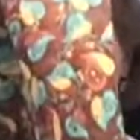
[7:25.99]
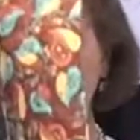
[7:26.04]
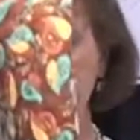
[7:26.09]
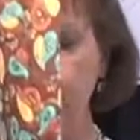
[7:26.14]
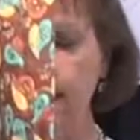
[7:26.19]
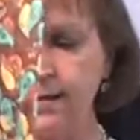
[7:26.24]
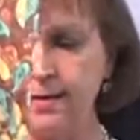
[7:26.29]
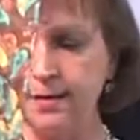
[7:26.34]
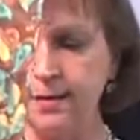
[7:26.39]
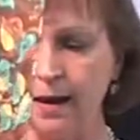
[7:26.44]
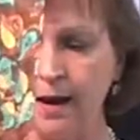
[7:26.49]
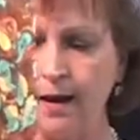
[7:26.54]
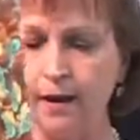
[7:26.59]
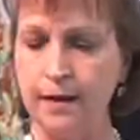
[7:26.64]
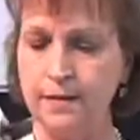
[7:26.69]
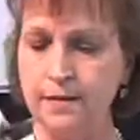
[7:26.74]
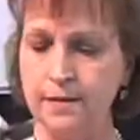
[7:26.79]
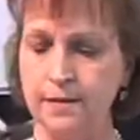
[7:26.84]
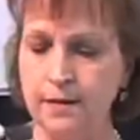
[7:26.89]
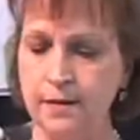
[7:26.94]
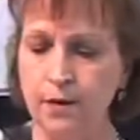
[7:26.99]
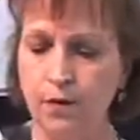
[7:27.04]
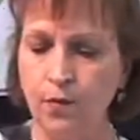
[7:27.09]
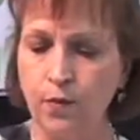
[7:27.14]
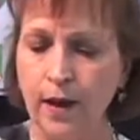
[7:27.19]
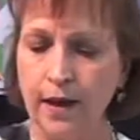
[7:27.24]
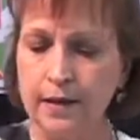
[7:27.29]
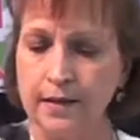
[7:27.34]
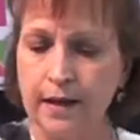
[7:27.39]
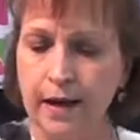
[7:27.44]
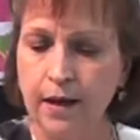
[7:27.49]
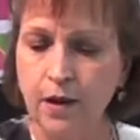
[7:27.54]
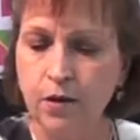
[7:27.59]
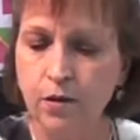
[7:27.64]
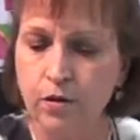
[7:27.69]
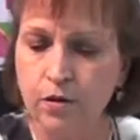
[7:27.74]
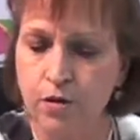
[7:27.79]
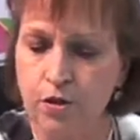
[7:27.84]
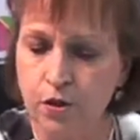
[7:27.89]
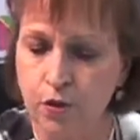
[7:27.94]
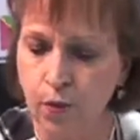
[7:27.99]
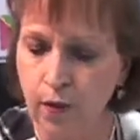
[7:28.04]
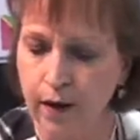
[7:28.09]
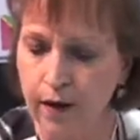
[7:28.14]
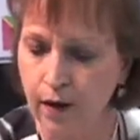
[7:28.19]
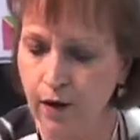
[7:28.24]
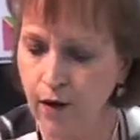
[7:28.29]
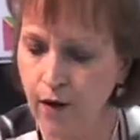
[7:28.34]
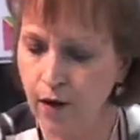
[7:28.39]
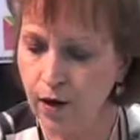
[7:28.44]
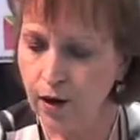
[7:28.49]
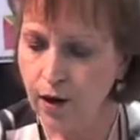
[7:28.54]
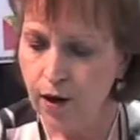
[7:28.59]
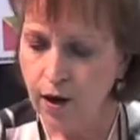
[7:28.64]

any size rectangle or square.